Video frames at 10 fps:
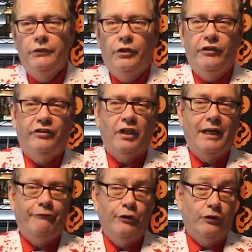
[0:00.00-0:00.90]
to
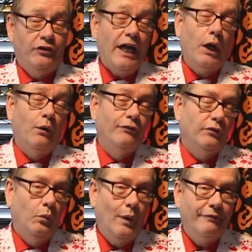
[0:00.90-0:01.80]
decide for
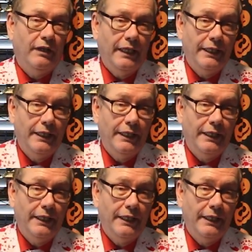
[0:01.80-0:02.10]
yourselves whether